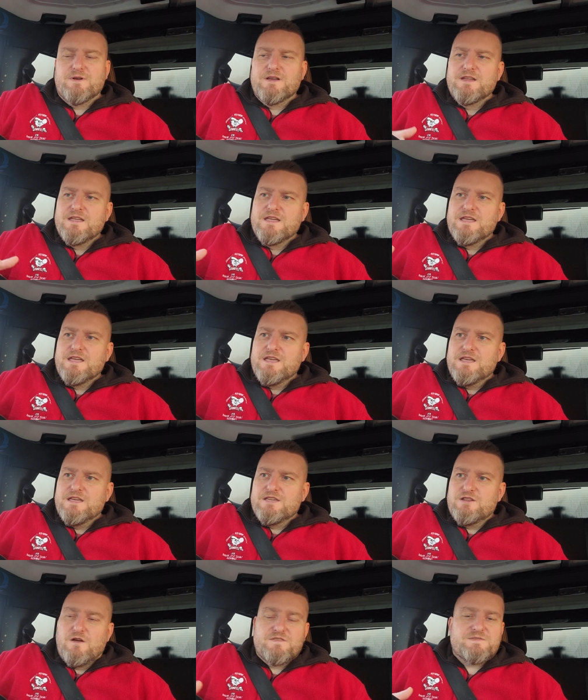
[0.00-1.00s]
And,
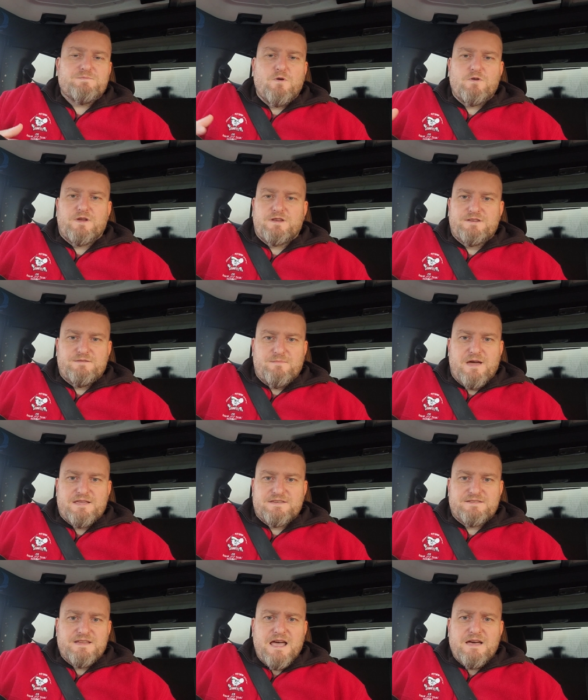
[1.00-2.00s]
you know, I've spoken to my
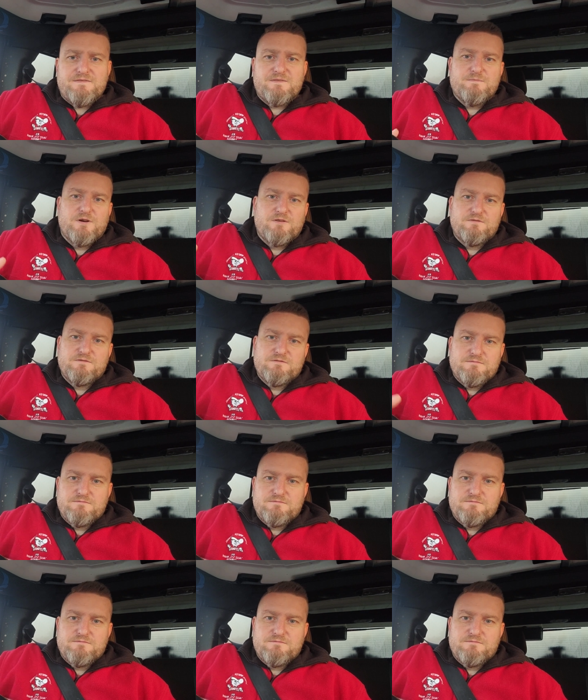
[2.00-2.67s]
staff about,